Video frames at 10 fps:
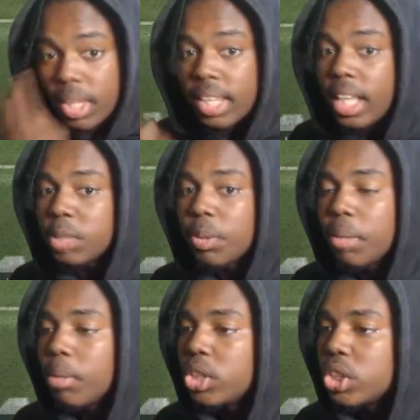that's
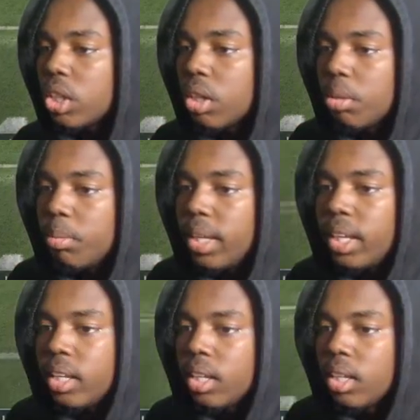pretty much
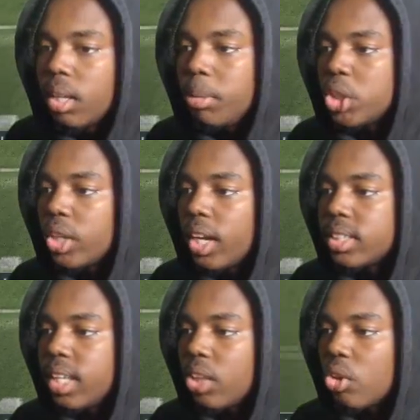it. Let me show you
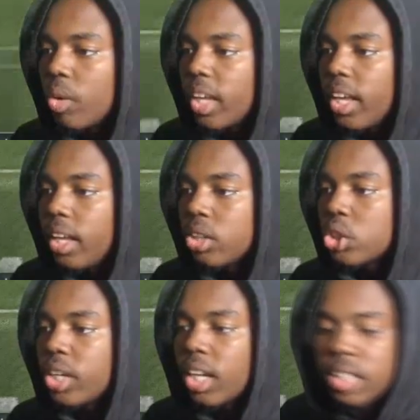guys that throw again
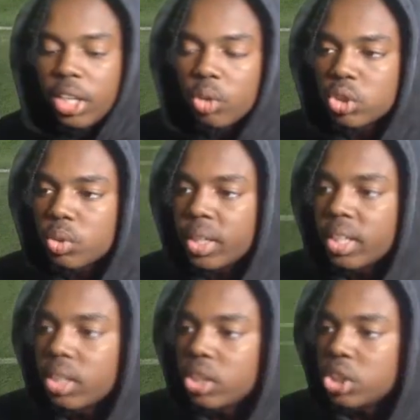so you guys get used to it.
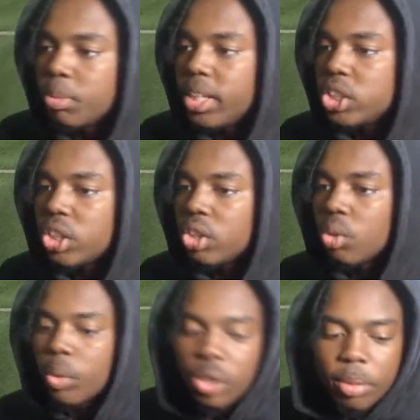Just make sure
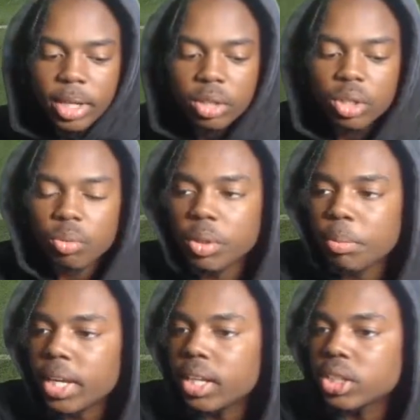when you're
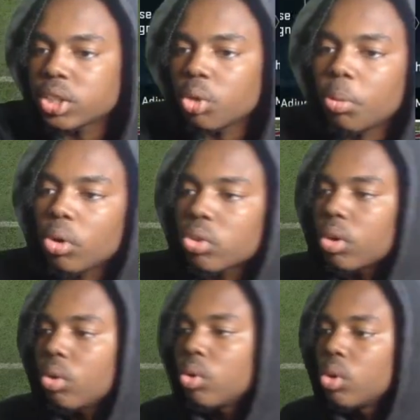making this low ball
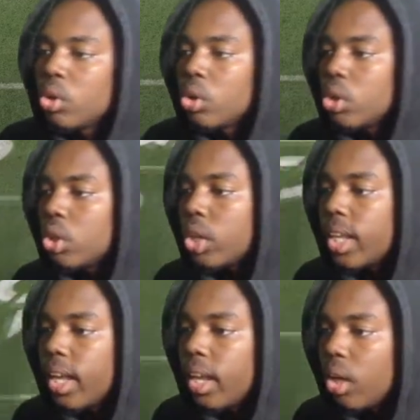throw, you're
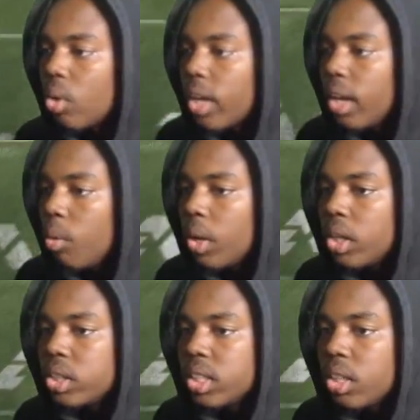looking at it. Okay, where
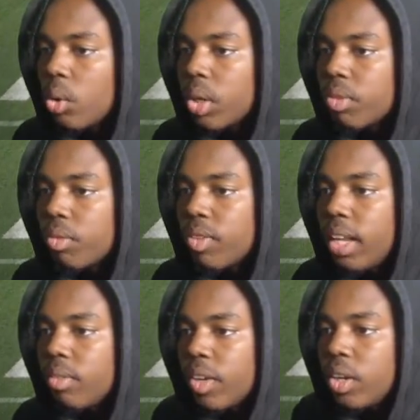is he? Oh, the
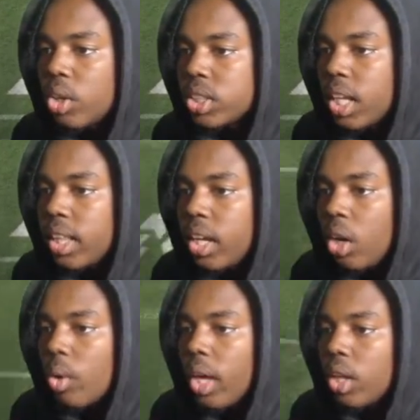flat defender is not there.
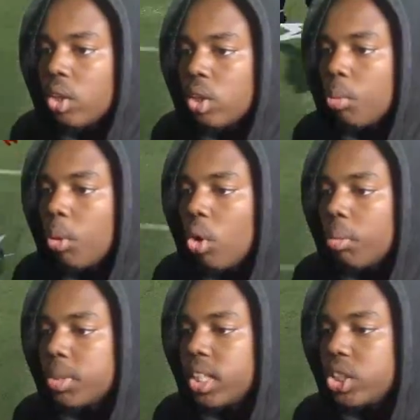Okay, low ball
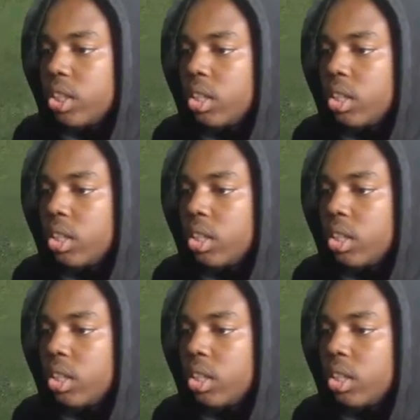possession.